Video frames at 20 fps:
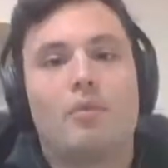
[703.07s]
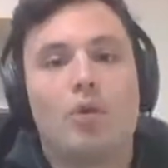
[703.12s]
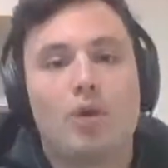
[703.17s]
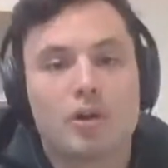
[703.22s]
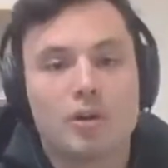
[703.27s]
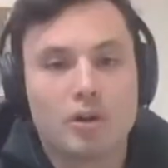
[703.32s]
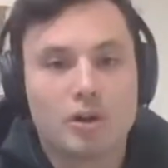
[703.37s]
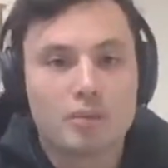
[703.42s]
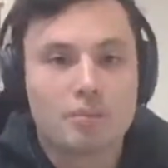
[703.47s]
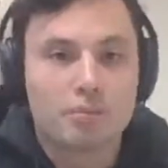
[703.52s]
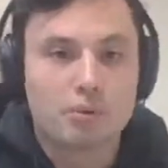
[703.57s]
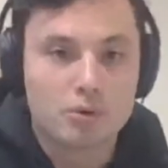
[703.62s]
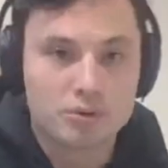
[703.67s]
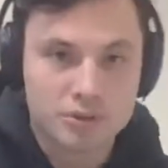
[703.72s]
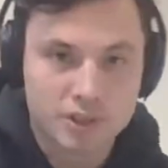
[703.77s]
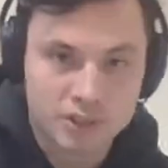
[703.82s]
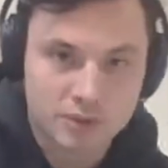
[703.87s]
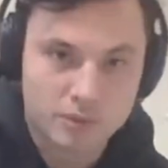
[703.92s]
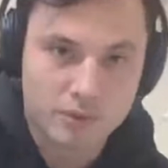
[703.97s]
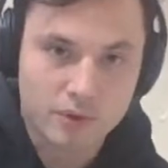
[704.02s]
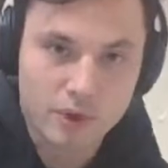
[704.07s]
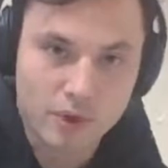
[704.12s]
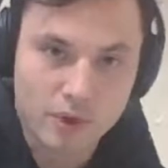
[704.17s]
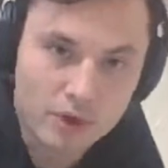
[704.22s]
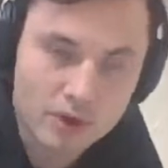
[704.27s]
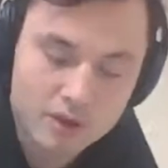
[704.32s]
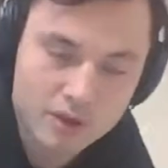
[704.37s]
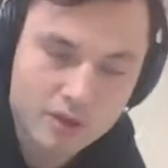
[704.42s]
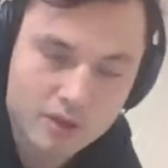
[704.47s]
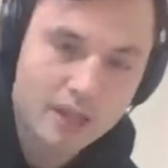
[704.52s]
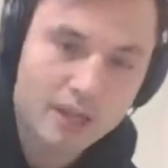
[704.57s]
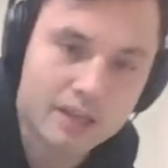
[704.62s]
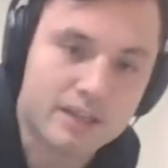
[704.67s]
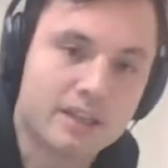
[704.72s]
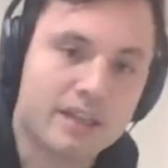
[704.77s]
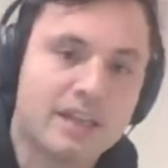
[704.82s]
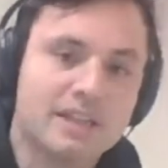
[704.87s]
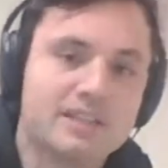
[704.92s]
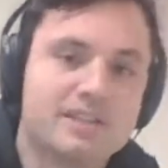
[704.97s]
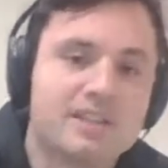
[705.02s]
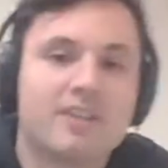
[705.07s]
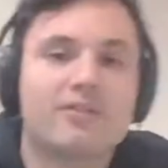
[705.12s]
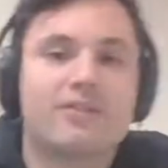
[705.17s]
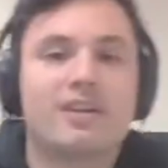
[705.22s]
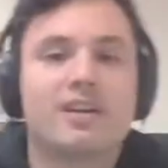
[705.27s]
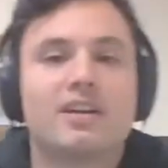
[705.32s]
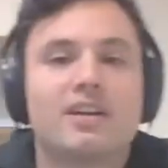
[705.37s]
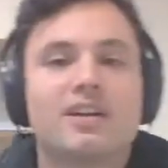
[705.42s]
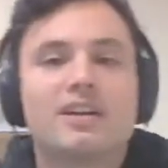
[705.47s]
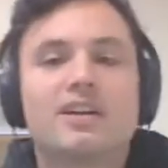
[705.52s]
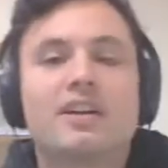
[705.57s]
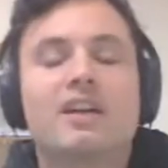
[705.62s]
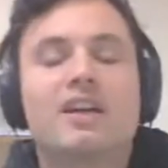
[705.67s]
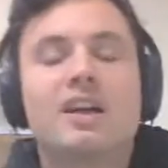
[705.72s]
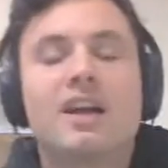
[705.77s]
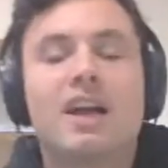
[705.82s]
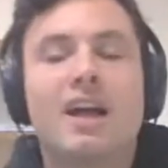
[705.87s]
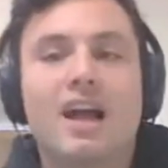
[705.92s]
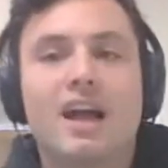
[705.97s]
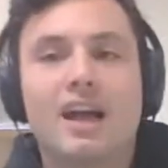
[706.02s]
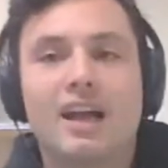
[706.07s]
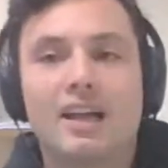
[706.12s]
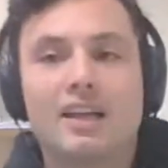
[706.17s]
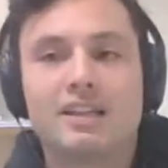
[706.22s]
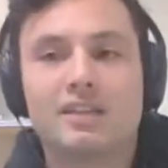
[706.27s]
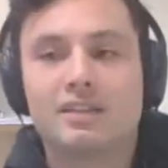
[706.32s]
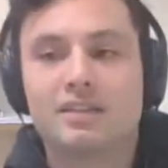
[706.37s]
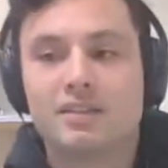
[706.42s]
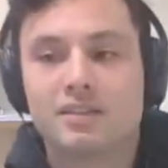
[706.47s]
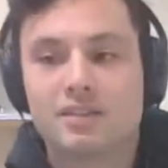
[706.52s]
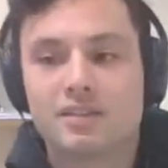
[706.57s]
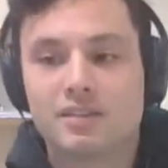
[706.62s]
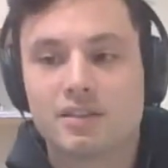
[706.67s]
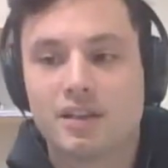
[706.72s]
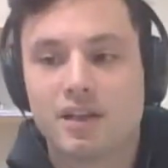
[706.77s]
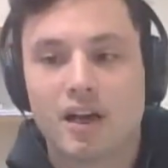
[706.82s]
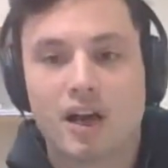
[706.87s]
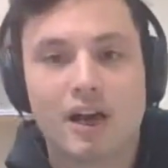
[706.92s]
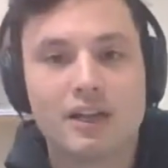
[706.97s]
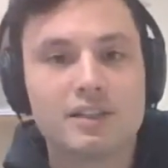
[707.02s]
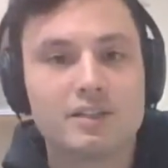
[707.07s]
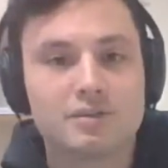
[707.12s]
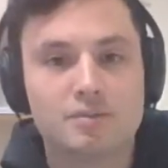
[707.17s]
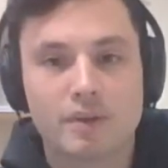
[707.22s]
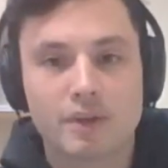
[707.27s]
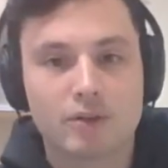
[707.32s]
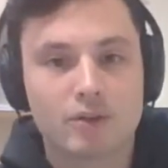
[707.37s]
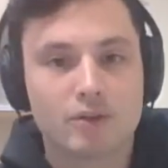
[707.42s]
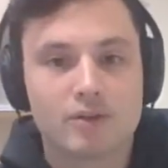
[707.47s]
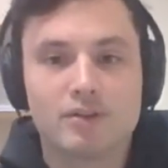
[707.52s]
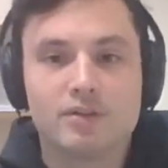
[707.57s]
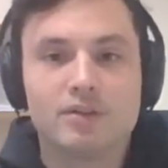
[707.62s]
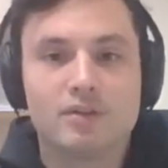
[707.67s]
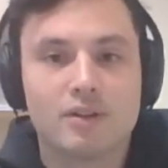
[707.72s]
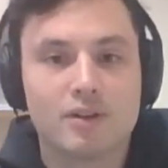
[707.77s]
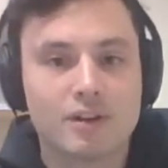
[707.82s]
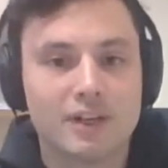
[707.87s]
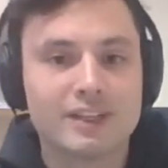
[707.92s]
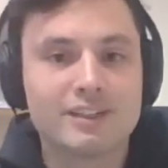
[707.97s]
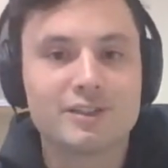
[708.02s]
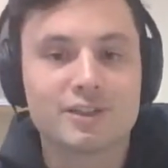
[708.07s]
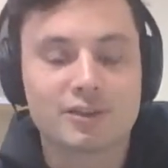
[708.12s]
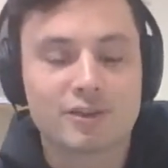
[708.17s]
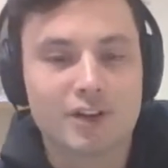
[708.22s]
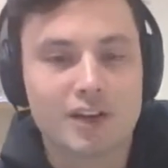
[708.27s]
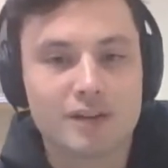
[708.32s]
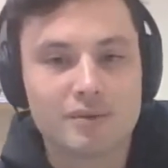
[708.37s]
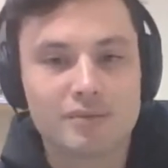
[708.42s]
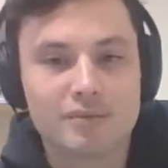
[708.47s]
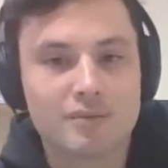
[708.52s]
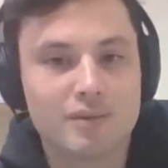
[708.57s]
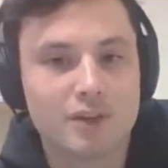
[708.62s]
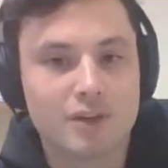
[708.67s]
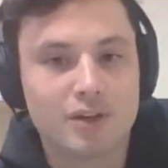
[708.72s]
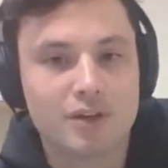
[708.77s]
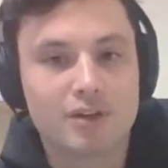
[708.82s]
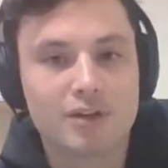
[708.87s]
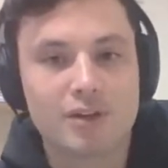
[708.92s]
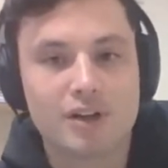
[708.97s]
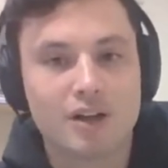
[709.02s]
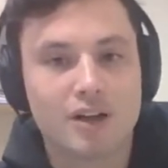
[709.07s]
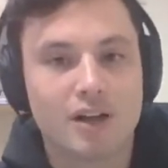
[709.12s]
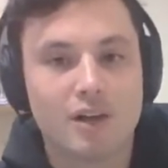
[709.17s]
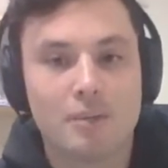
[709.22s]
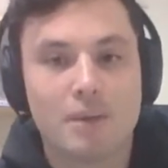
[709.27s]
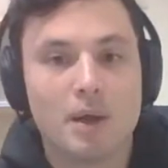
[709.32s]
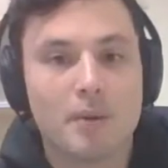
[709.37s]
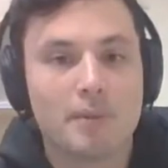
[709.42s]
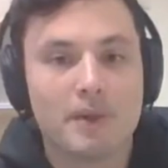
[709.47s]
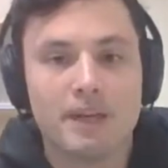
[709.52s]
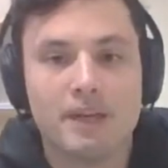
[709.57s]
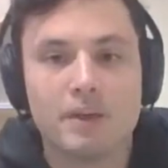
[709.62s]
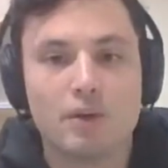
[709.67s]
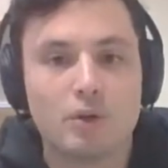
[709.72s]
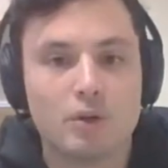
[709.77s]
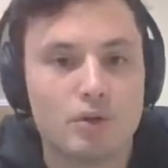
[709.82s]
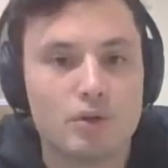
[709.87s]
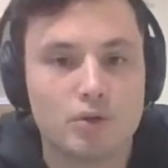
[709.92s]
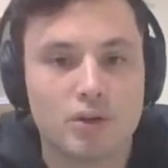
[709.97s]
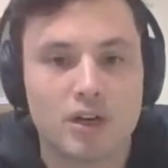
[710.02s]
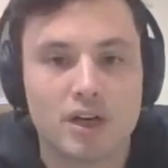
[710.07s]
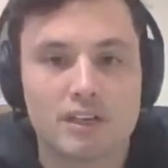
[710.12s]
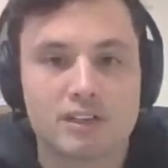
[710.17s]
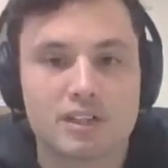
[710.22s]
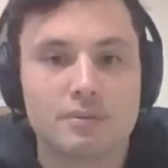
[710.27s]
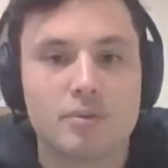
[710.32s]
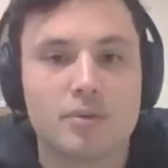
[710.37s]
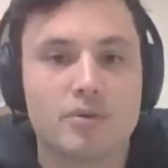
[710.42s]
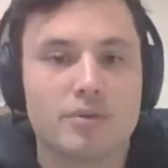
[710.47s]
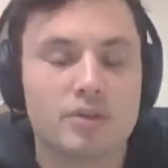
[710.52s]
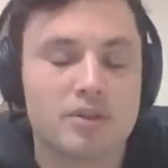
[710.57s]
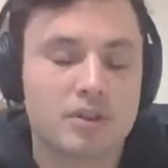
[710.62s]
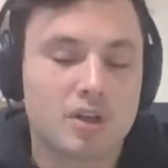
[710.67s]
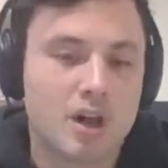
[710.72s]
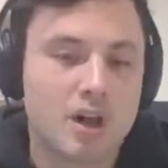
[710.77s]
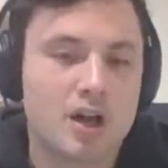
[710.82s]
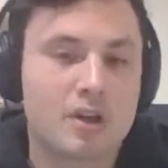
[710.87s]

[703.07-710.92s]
working on a project with her out in East Africa, and I just met her on Instagram. I'm hitting all you guys up all the time.